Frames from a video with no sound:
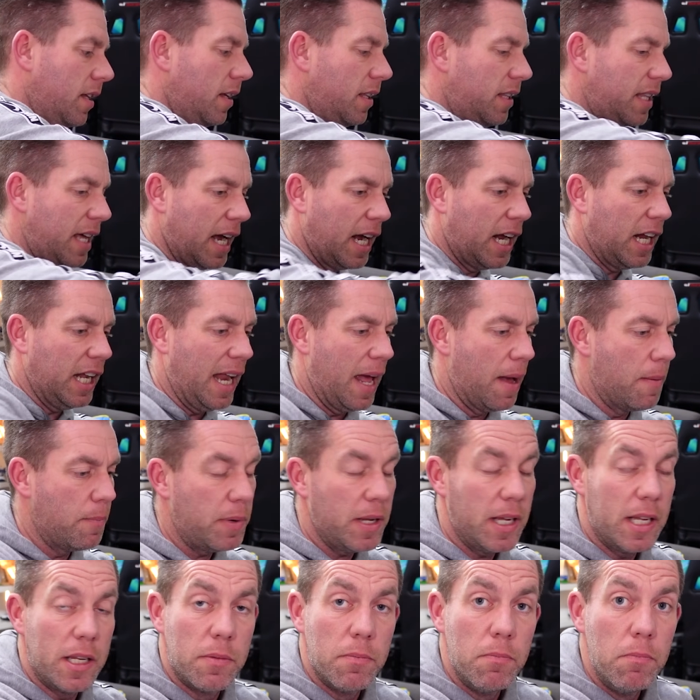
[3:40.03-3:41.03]
That clamp
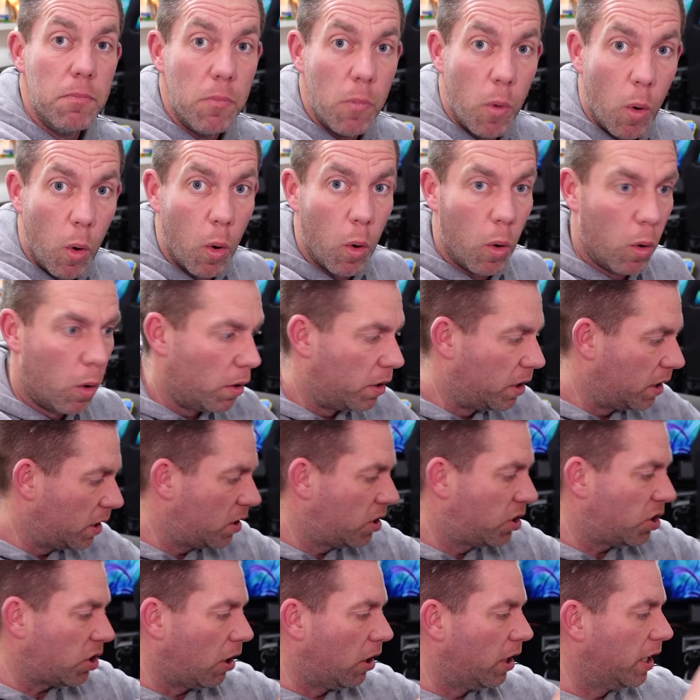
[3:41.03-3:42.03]
is more
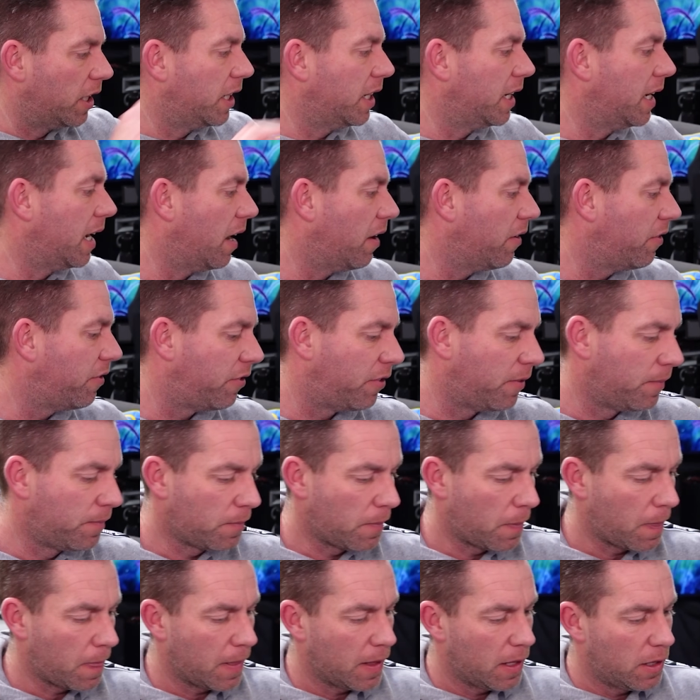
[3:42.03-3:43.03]
than solid enough
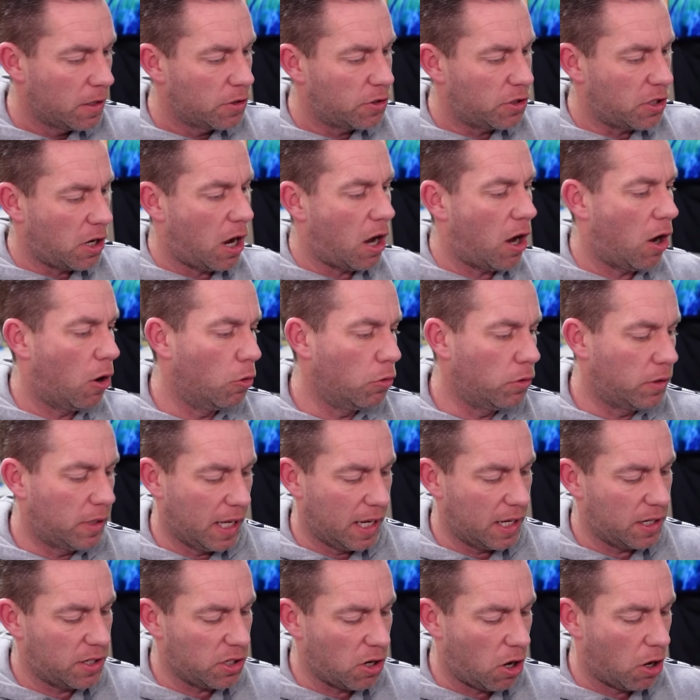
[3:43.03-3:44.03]
to hold
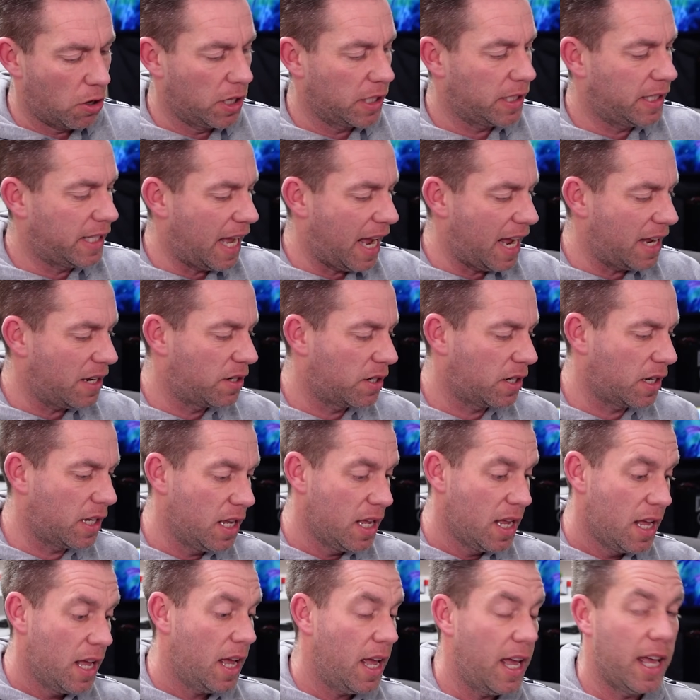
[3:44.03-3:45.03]
this on a desk.
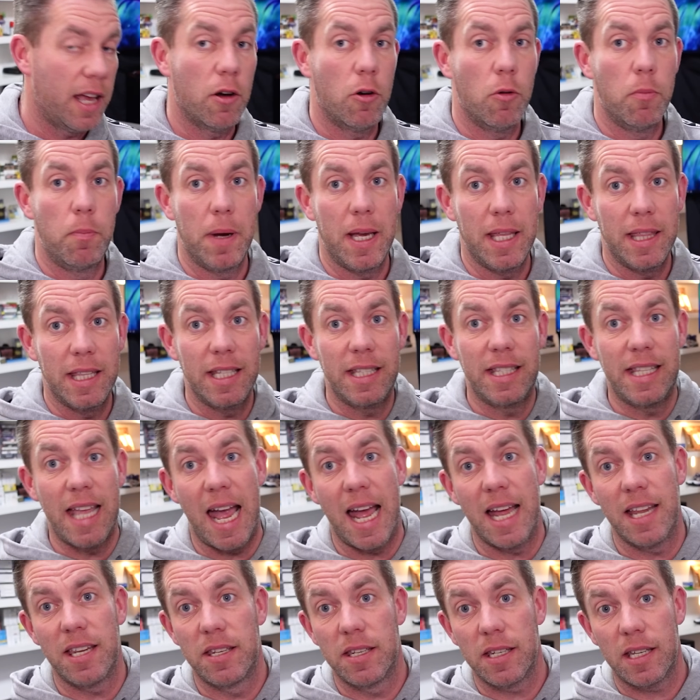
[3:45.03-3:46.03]
It will be the
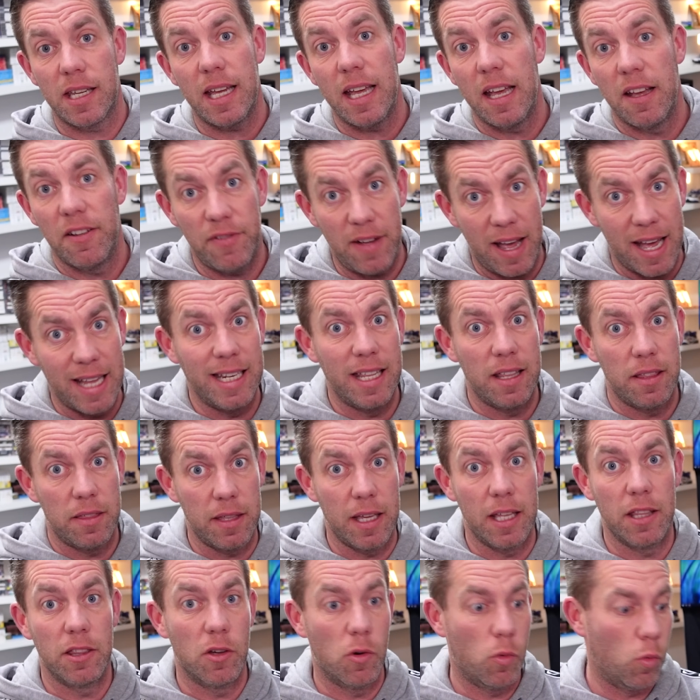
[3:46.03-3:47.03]
desk, if
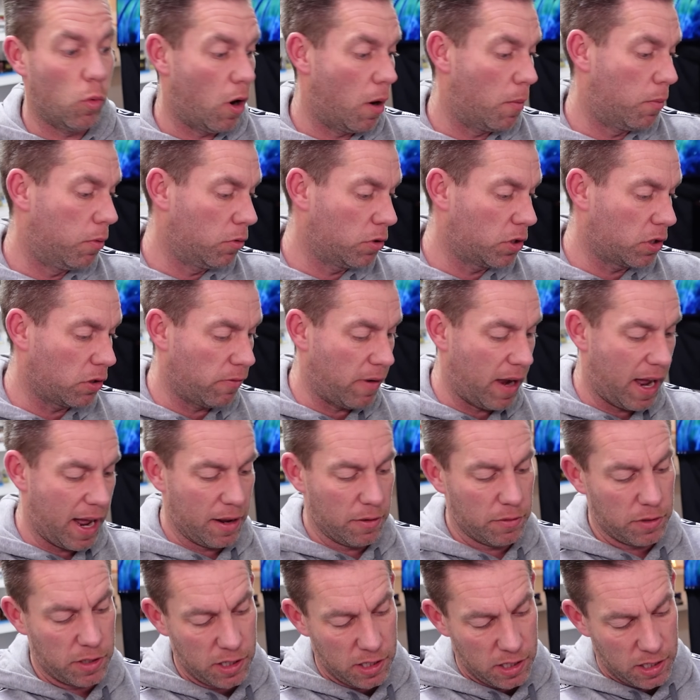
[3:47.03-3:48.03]
anything, that wobbles
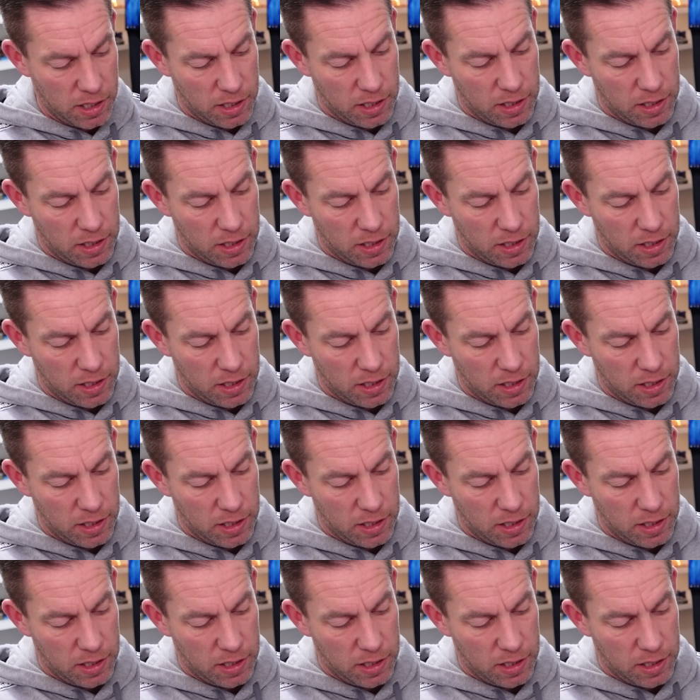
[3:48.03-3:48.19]
around.